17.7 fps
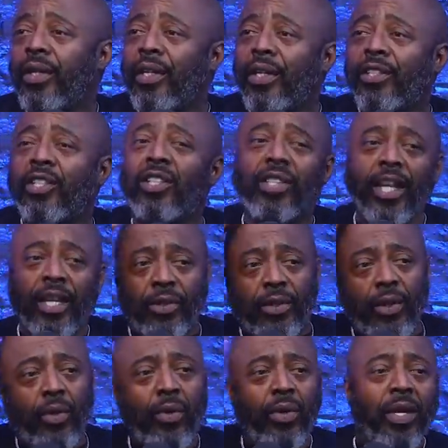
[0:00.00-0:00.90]
She's like,
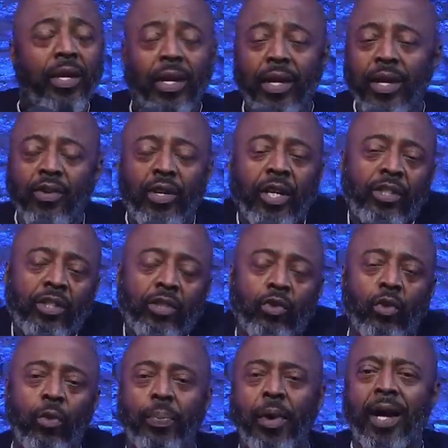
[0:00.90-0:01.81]
dude, you can just
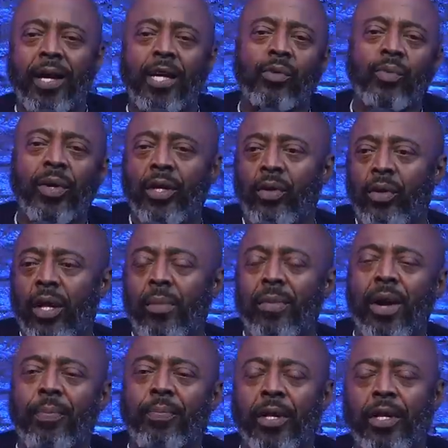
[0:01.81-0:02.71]
do the podcast. We can do it at
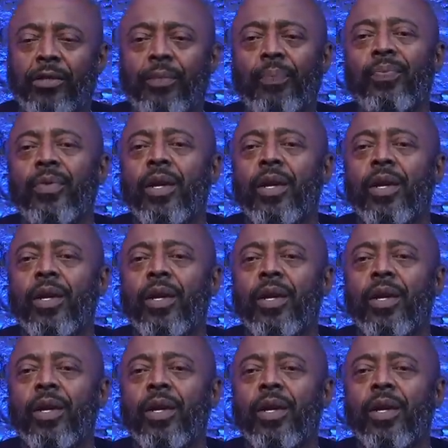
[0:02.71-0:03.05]
my place.